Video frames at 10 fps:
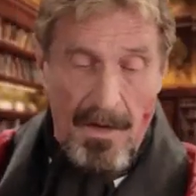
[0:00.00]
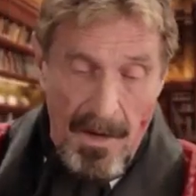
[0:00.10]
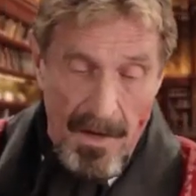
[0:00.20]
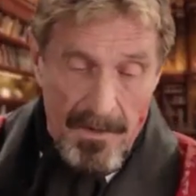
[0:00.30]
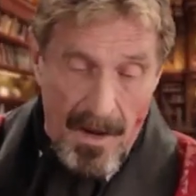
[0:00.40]

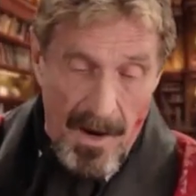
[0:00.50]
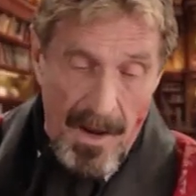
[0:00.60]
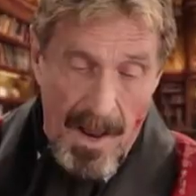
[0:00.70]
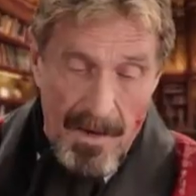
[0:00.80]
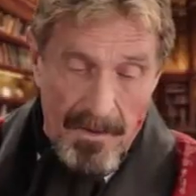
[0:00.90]
and I
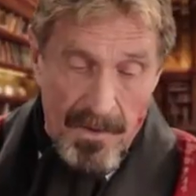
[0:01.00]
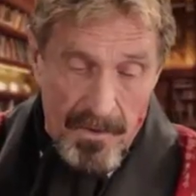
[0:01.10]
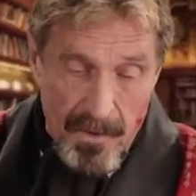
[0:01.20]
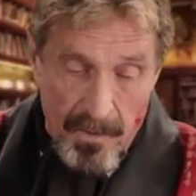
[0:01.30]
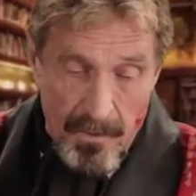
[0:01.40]
had to
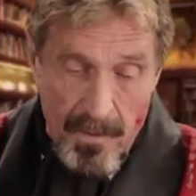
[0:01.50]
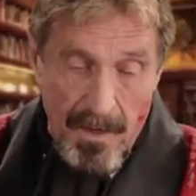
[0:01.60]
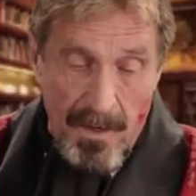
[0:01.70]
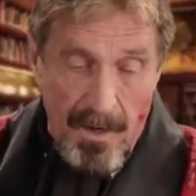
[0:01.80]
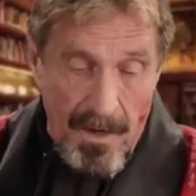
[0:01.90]
do
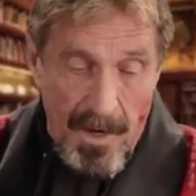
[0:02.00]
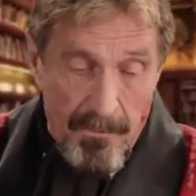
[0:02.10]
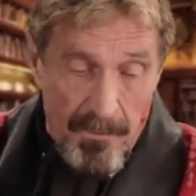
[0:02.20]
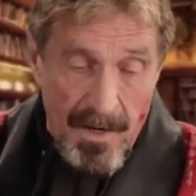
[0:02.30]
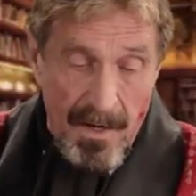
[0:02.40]
a
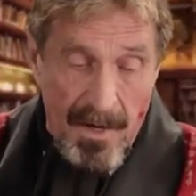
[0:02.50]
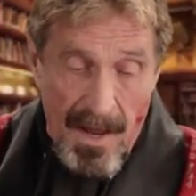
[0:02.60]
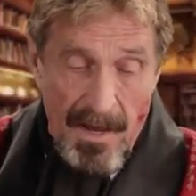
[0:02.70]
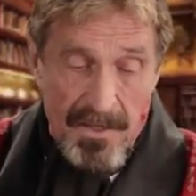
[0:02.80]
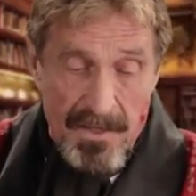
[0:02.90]
big
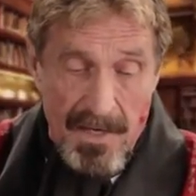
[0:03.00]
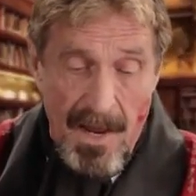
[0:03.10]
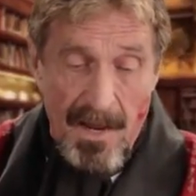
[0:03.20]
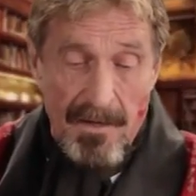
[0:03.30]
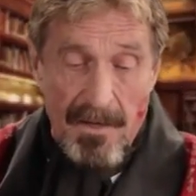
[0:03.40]
ass
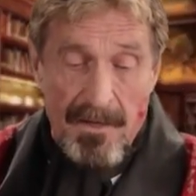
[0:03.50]
scan